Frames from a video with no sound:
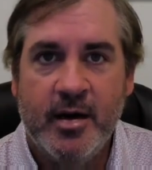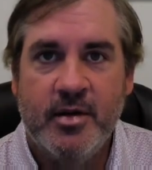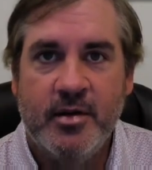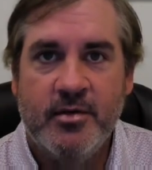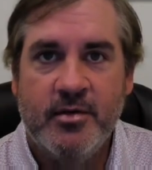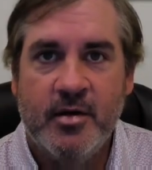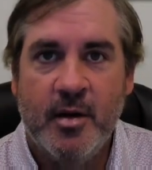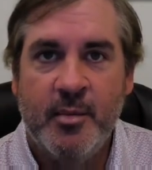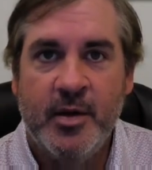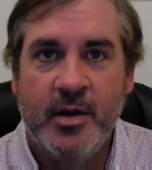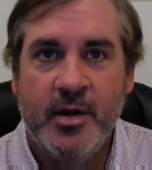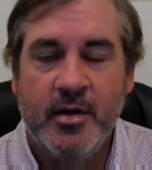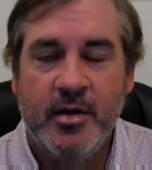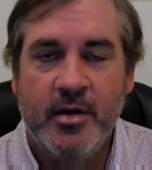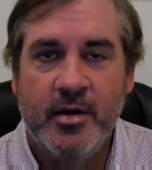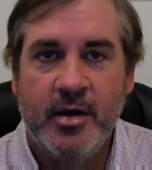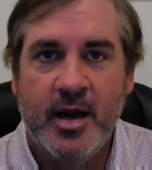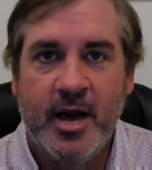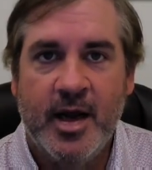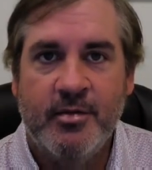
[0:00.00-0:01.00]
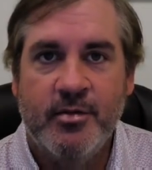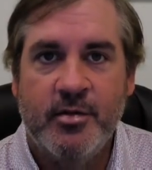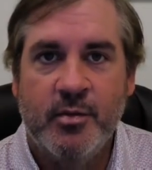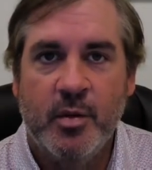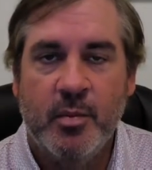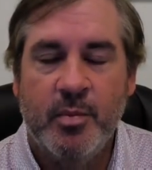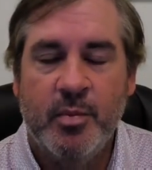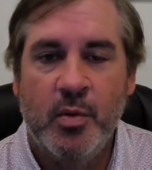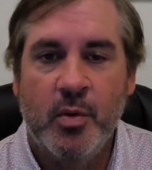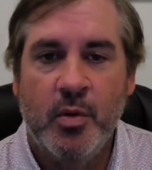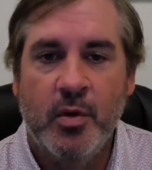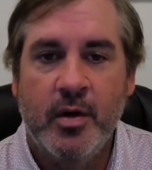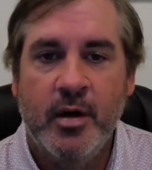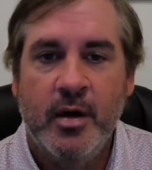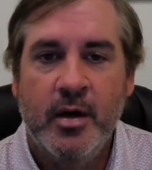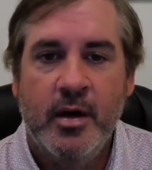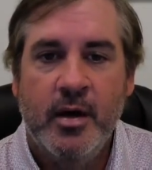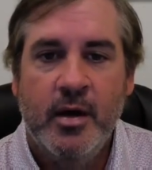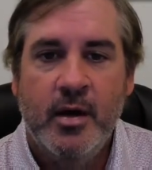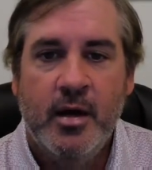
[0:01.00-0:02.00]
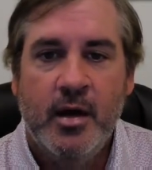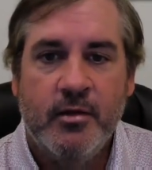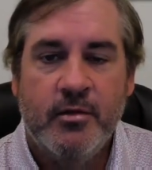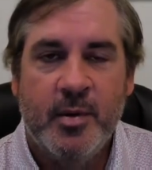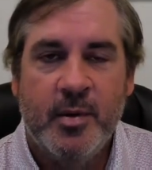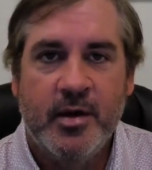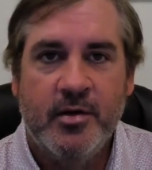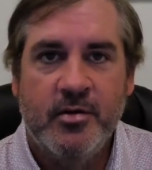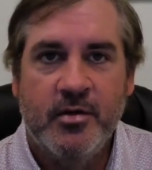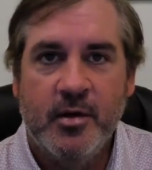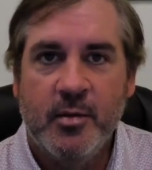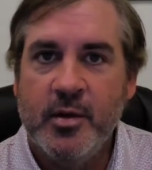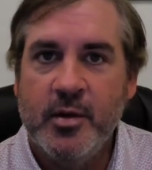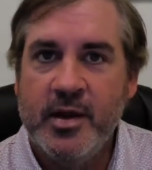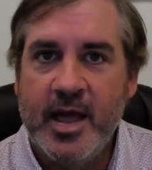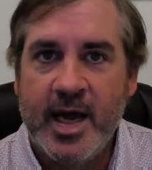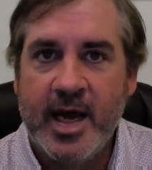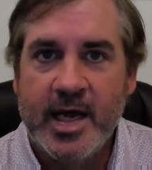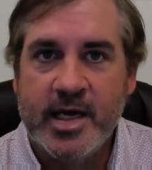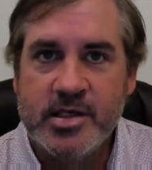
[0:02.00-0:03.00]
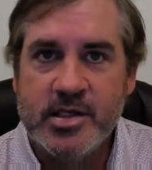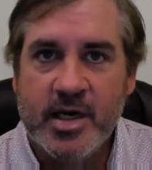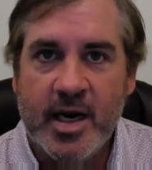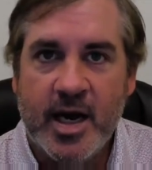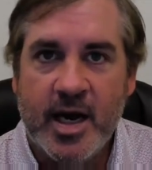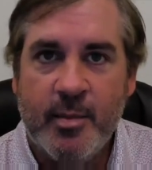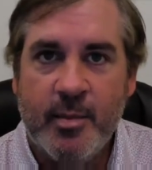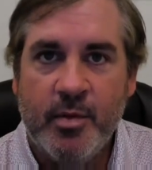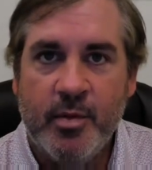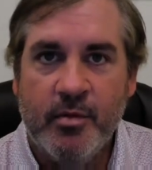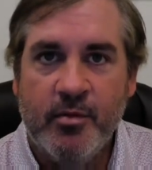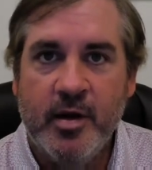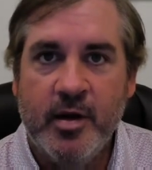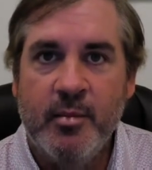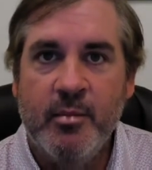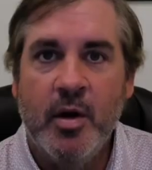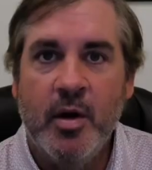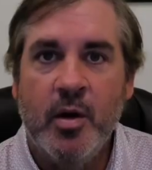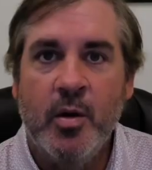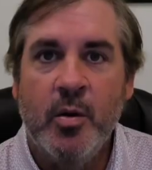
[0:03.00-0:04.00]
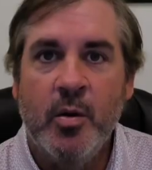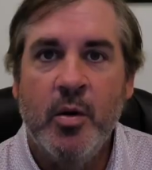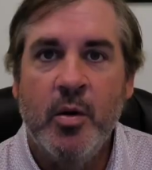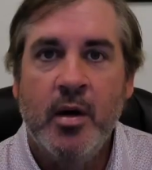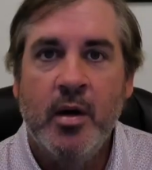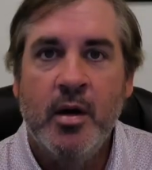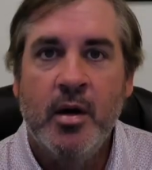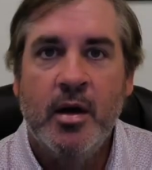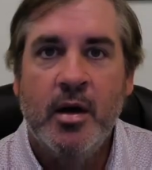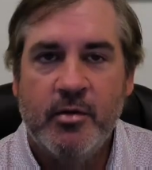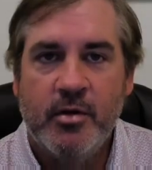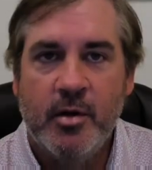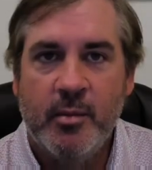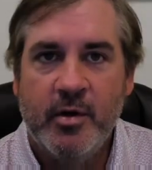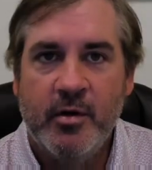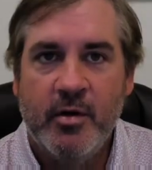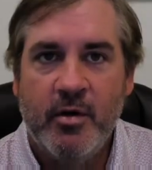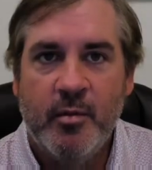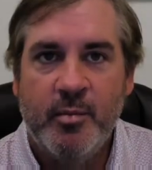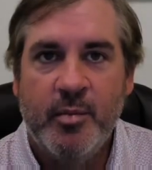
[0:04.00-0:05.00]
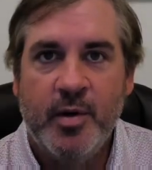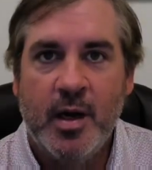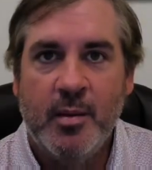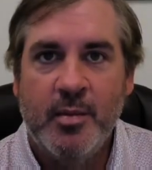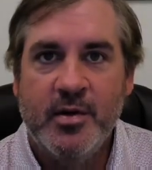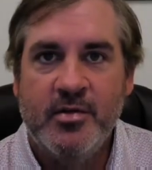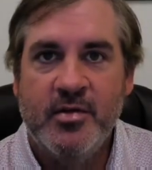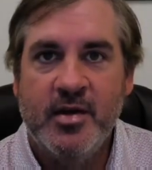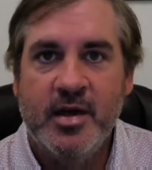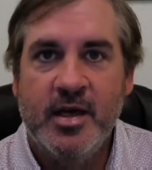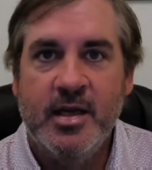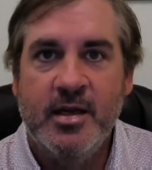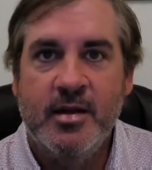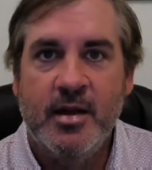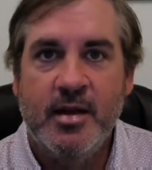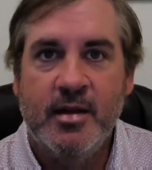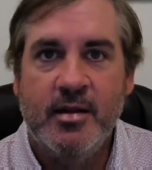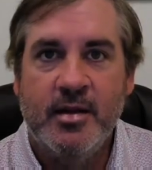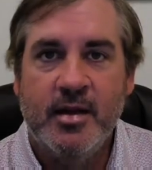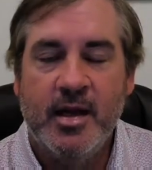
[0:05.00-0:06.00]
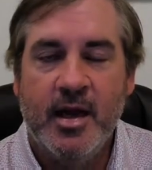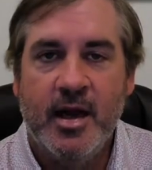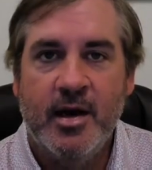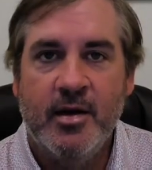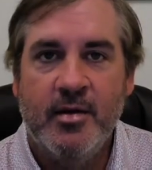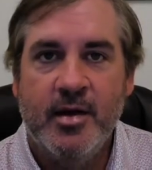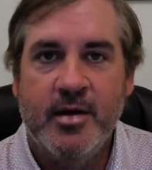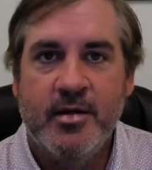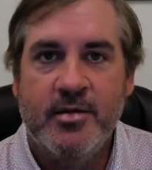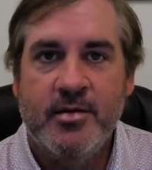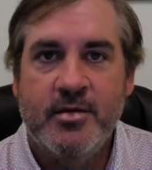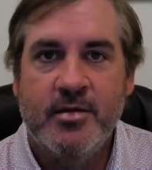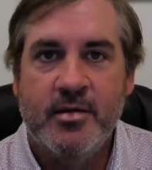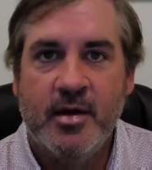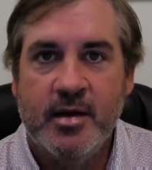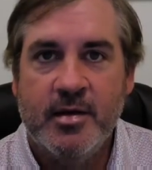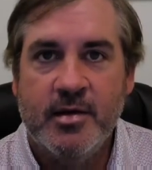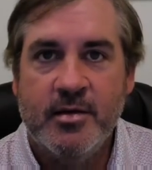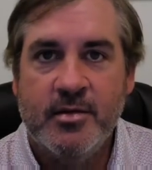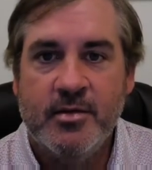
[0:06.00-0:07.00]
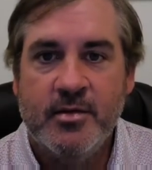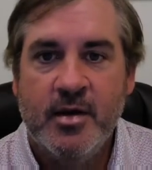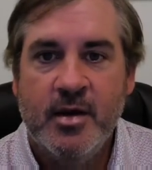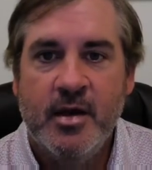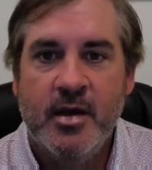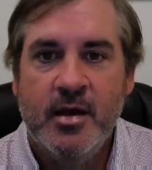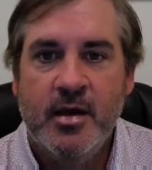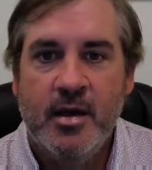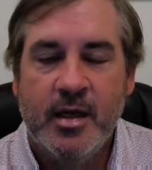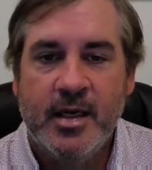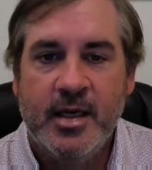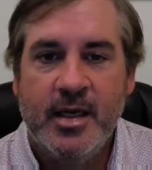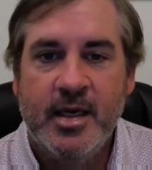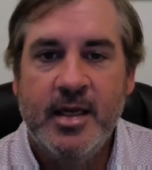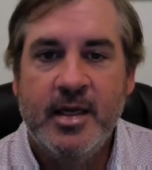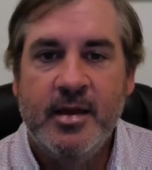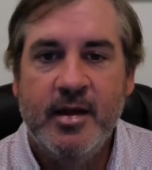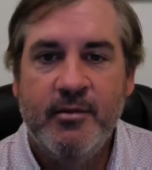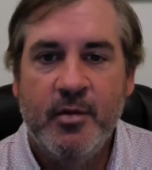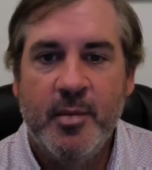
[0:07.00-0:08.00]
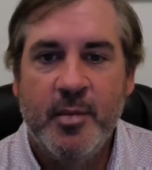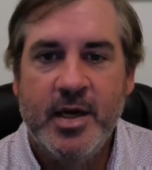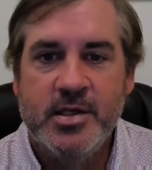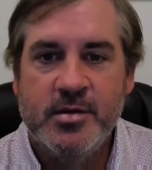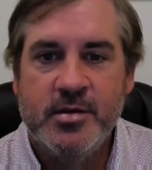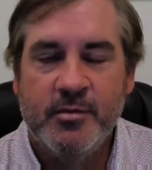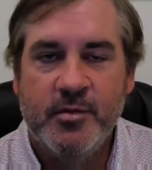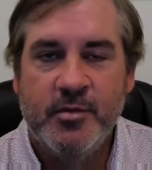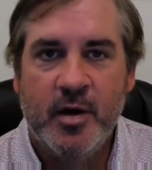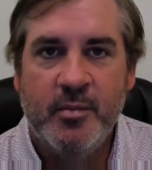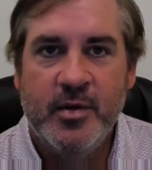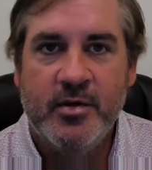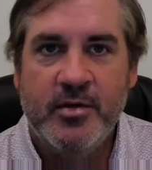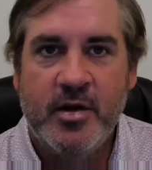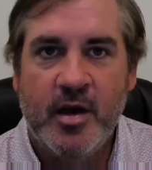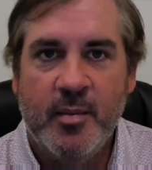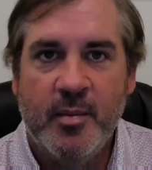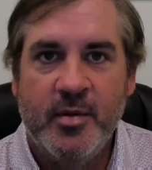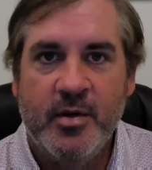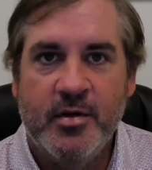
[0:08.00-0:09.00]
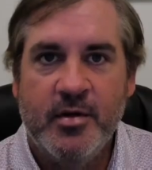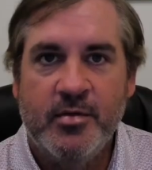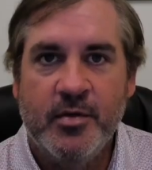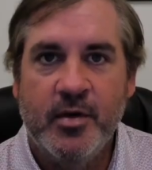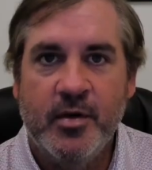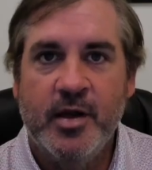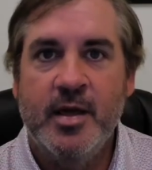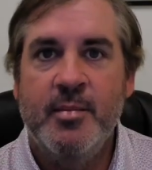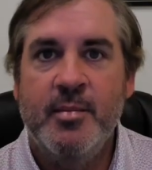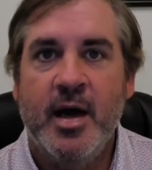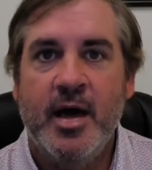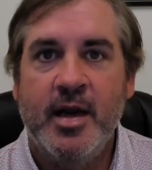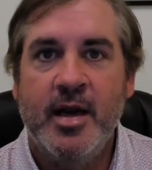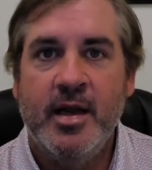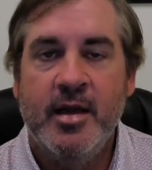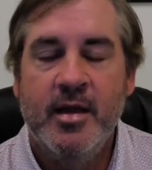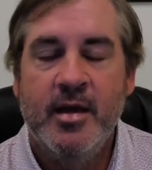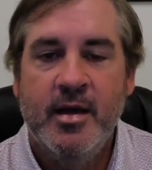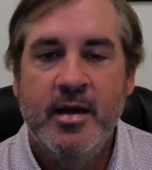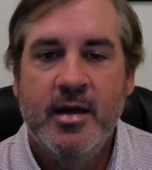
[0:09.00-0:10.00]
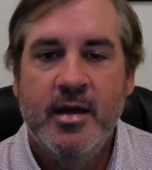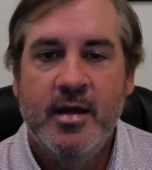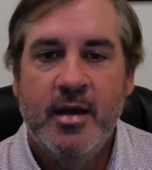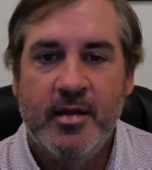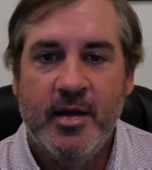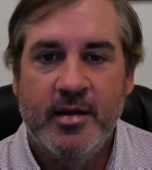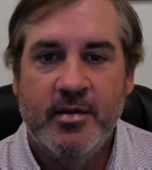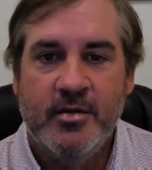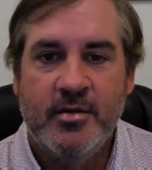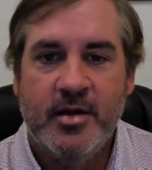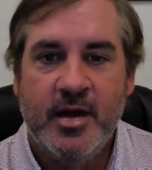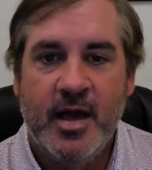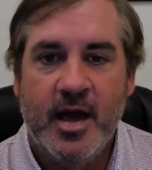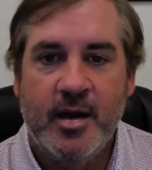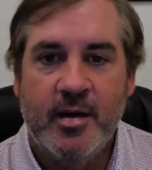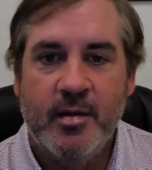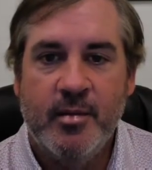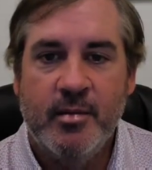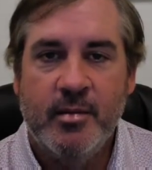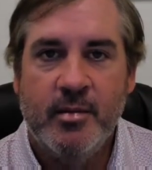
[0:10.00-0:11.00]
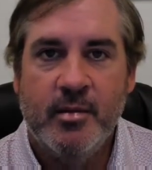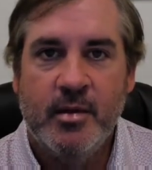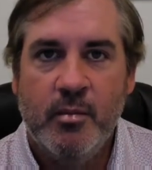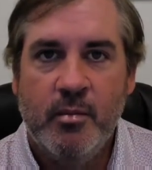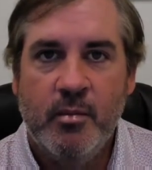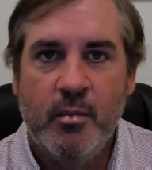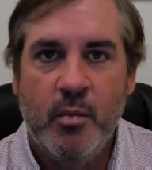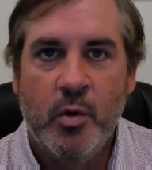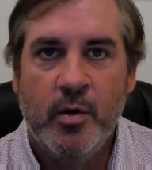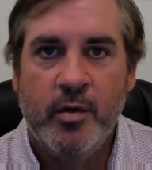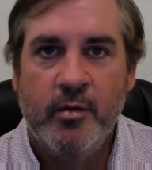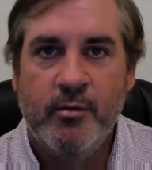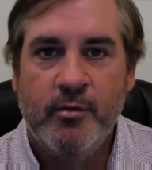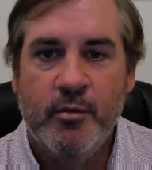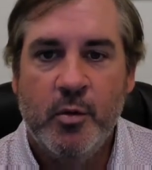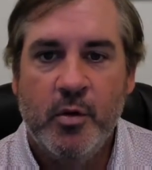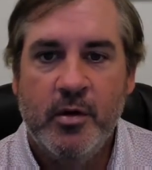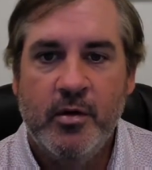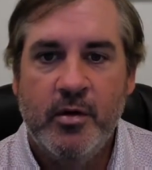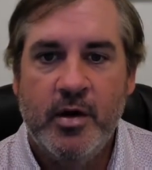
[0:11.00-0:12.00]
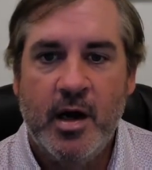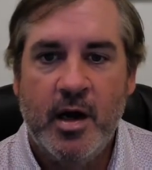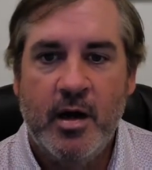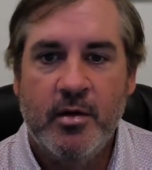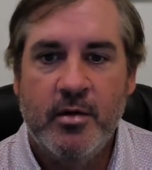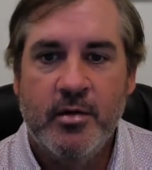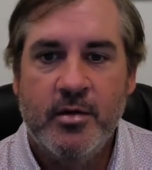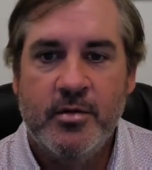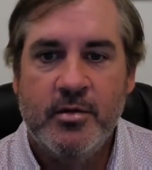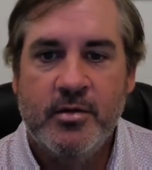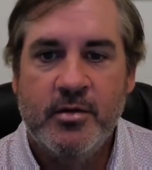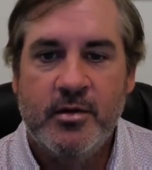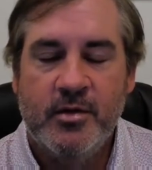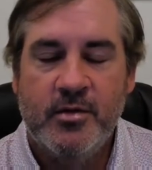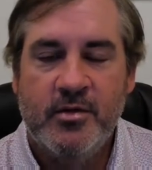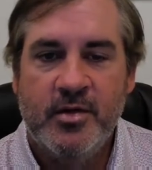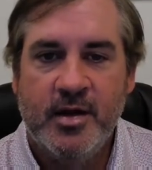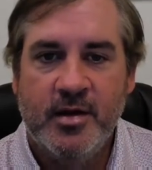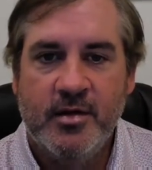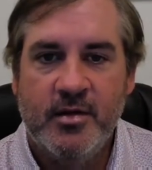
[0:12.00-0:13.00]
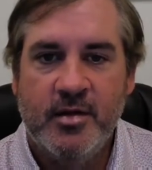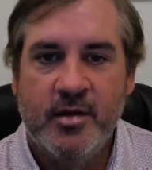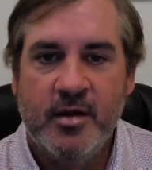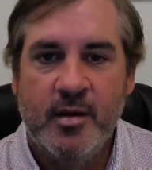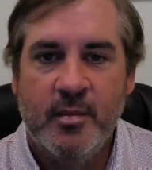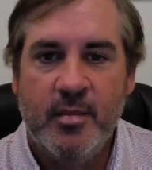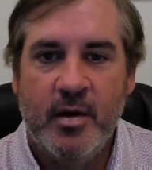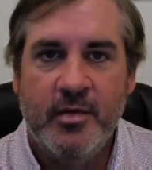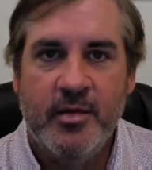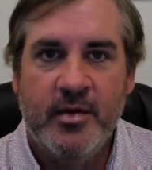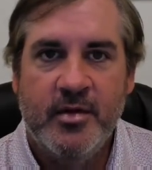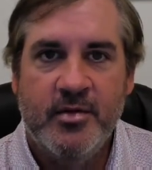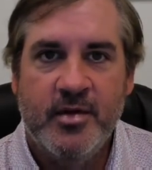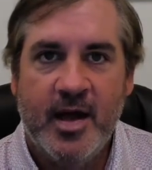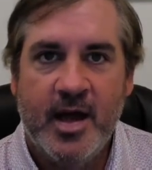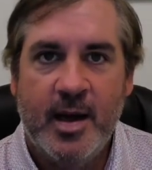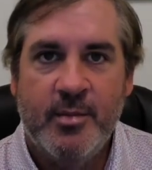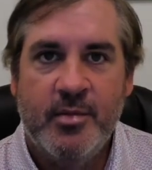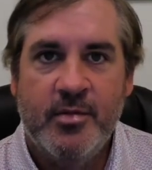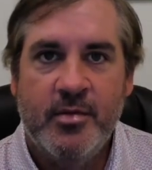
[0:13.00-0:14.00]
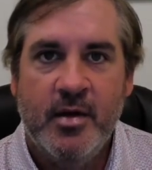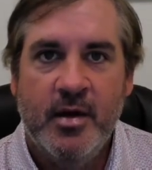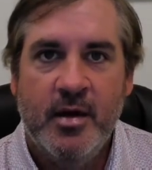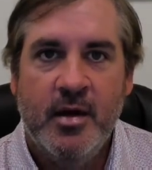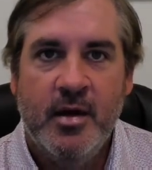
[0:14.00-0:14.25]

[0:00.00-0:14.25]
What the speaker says: It's something you're going to have to report, especially with Cash App or Venmo. Some of y'all have probably seen that the IRS is getting information from companies for anybody that's gotten more than $400 sent to them on these apps.